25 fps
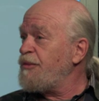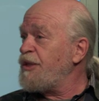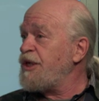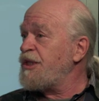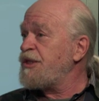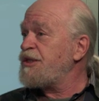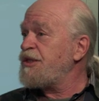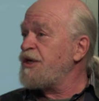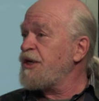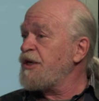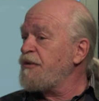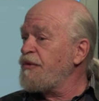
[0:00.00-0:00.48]

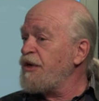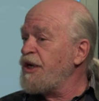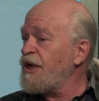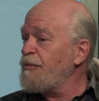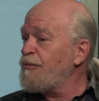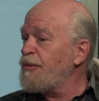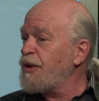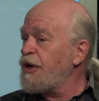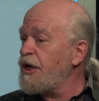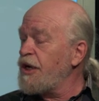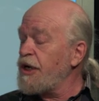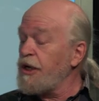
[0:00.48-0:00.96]
BC
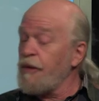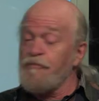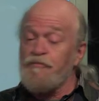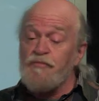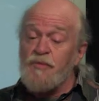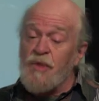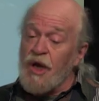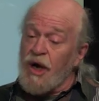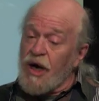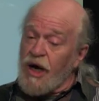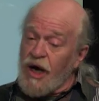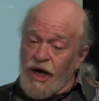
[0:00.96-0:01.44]
Green Party.
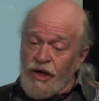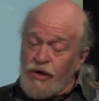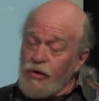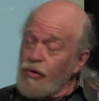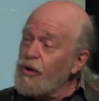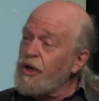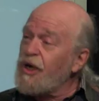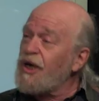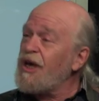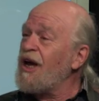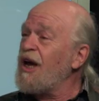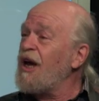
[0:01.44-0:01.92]
I
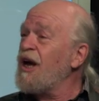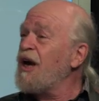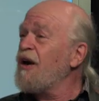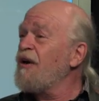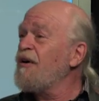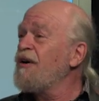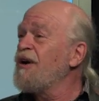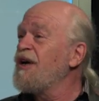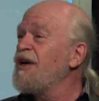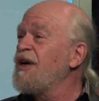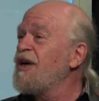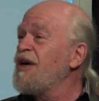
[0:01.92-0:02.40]
don't
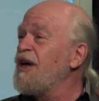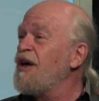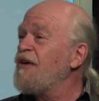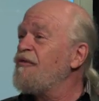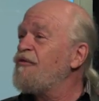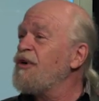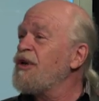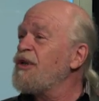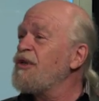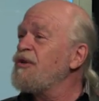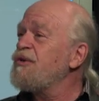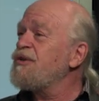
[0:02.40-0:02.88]
care
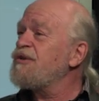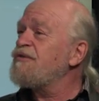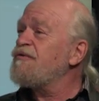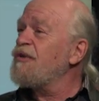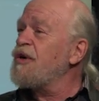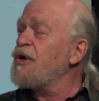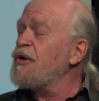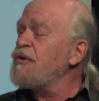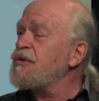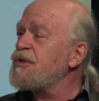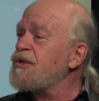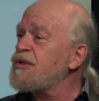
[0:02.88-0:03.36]
if we lose
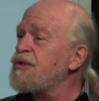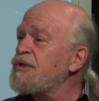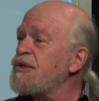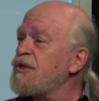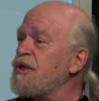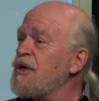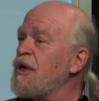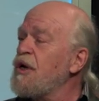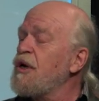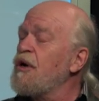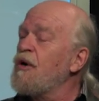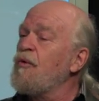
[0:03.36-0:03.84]
votes.
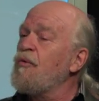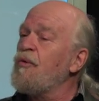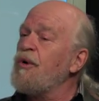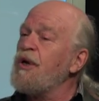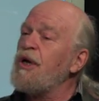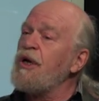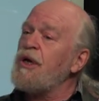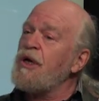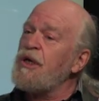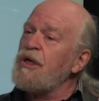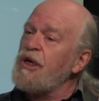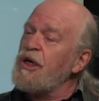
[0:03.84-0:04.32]

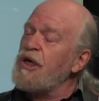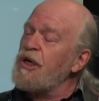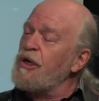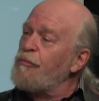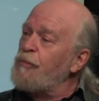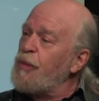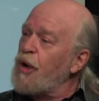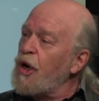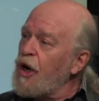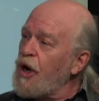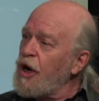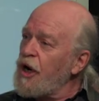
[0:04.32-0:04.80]
We need a
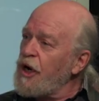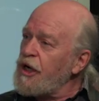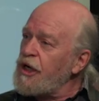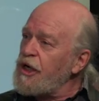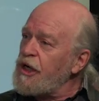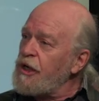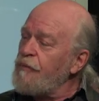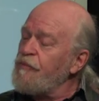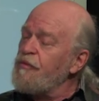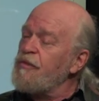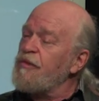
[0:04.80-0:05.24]
party